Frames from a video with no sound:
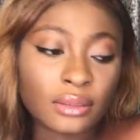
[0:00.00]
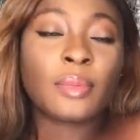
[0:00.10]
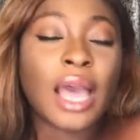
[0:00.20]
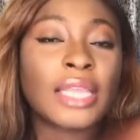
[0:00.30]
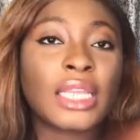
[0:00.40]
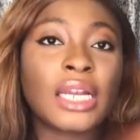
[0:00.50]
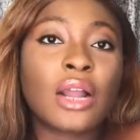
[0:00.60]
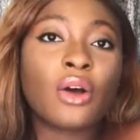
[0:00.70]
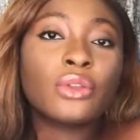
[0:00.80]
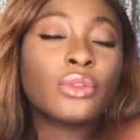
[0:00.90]
And there are
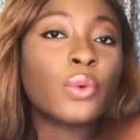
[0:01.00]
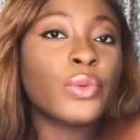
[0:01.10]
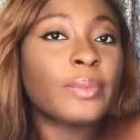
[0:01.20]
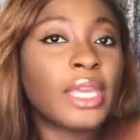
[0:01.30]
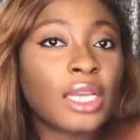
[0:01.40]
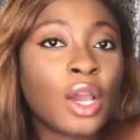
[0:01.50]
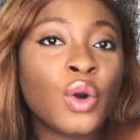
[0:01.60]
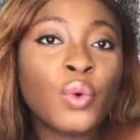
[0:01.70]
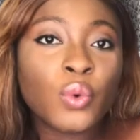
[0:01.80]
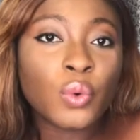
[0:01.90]
also women
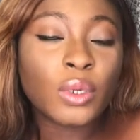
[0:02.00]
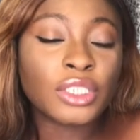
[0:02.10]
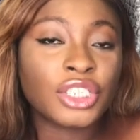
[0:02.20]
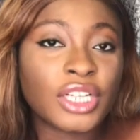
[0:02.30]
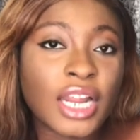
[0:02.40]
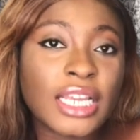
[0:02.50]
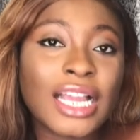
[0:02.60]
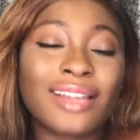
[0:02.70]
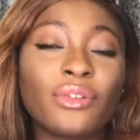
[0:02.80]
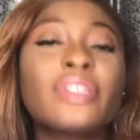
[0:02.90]
who generally
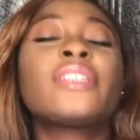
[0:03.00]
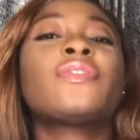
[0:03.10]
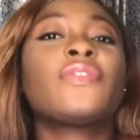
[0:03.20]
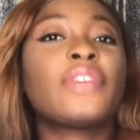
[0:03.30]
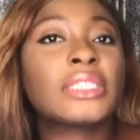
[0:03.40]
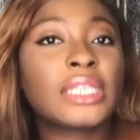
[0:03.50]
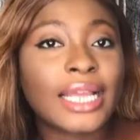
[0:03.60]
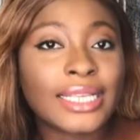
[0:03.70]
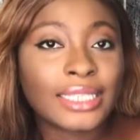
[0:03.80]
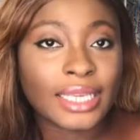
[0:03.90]
cannot even
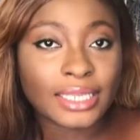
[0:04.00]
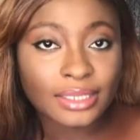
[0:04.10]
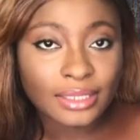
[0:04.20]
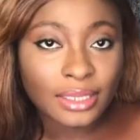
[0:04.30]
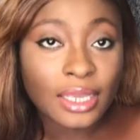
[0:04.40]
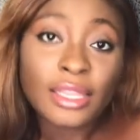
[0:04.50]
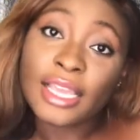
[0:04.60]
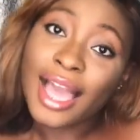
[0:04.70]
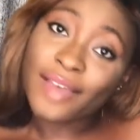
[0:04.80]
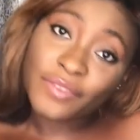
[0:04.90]
fertilize eggs. They
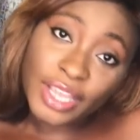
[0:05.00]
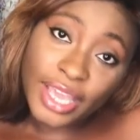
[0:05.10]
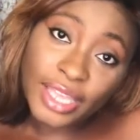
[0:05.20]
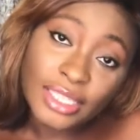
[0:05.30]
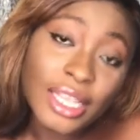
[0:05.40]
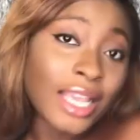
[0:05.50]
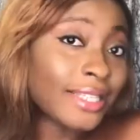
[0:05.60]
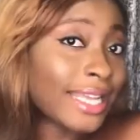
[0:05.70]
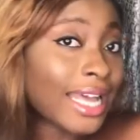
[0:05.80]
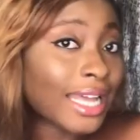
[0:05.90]
have the eggs
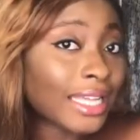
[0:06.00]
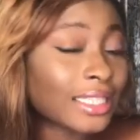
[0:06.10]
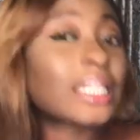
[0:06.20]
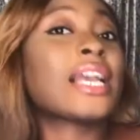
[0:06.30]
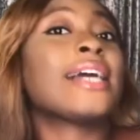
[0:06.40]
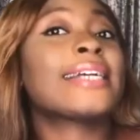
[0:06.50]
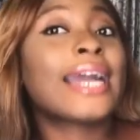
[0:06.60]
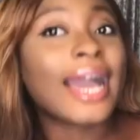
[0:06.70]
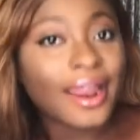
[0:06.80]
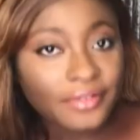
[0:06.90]
that they can
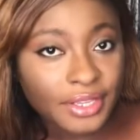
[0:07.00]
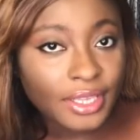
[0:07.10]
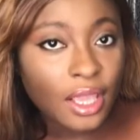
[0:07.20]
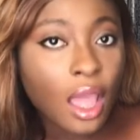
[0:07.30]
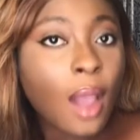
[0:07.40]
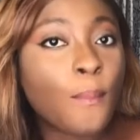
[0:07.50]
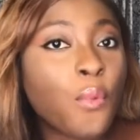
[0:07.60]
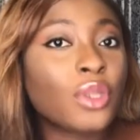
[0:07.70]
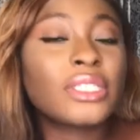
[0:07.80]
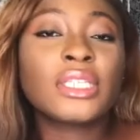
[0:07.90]
carry,
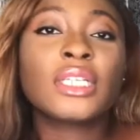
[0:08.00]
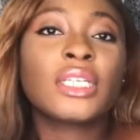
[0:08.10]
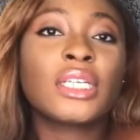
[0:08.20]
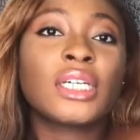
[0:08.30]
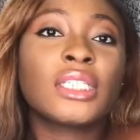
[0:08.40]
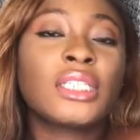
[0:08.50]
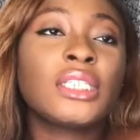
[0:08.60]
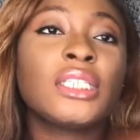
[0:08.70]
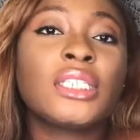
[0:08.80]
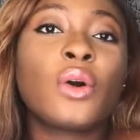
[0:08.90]
but
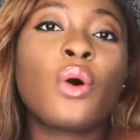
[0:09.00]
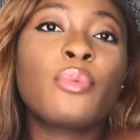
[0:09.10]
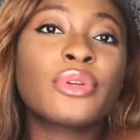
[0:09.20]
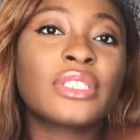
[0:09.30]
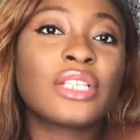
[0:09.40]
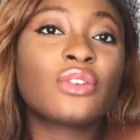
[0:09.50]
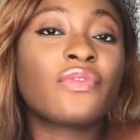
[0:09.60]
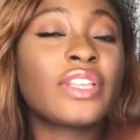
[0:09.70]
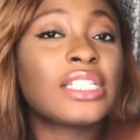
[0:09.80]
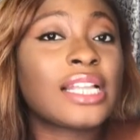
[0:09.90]
the whole process of
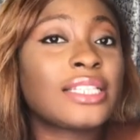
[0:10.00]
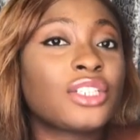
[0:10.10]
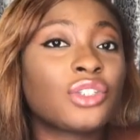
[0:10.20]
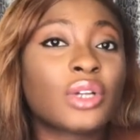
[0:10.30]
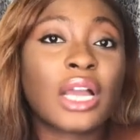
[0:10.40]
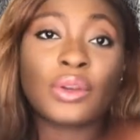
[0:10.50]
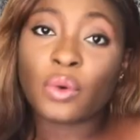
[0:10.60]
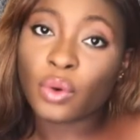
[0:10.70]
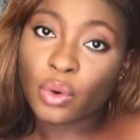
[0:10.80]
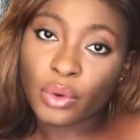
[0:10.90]
fertilization cannot
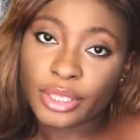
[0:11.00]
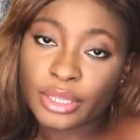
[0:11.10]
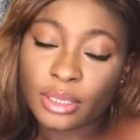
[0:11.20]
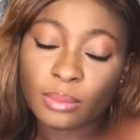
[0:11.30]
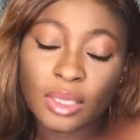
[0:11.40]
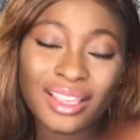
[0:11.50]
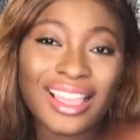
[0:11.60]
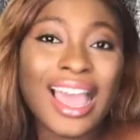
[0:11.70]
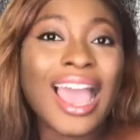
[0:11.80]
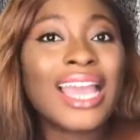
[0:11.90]
occur in them.
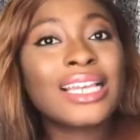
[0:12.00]
And